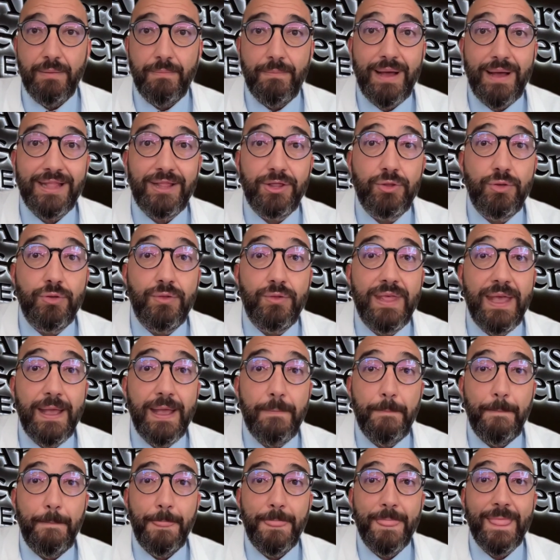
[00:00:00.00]
but to
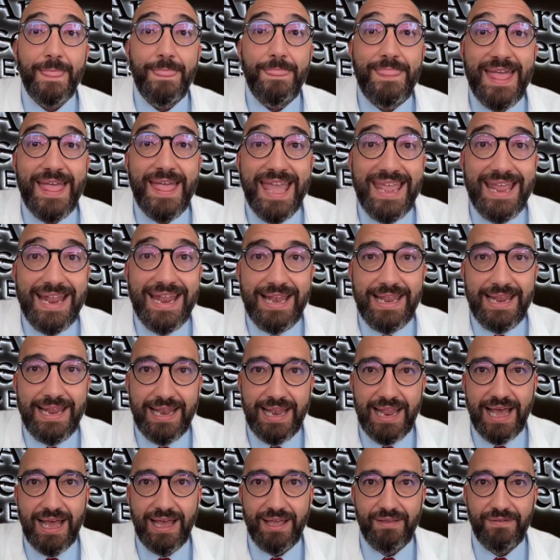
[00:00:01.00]
the daily
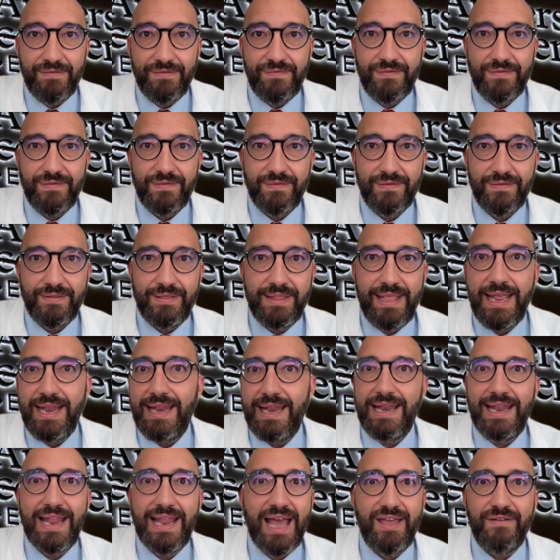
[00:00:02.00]

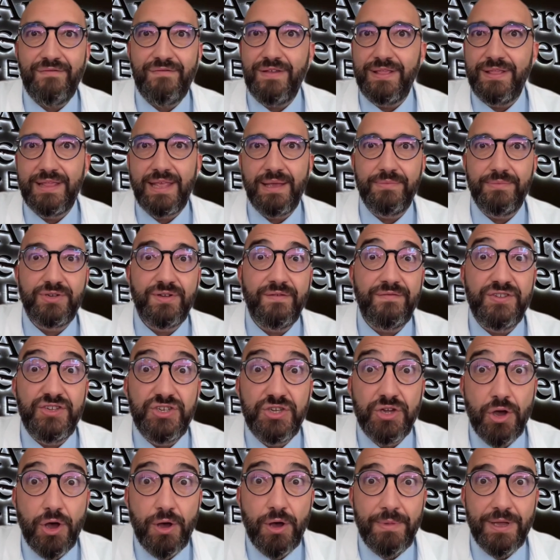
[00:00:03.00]
life in terms of
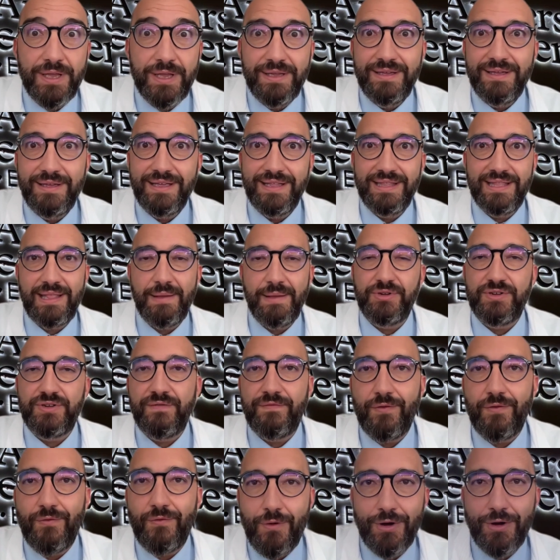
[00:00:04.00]
job, in terms
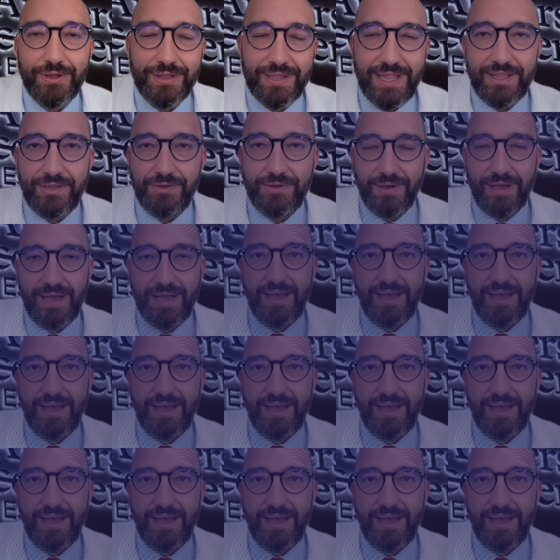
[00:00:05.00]
of work that you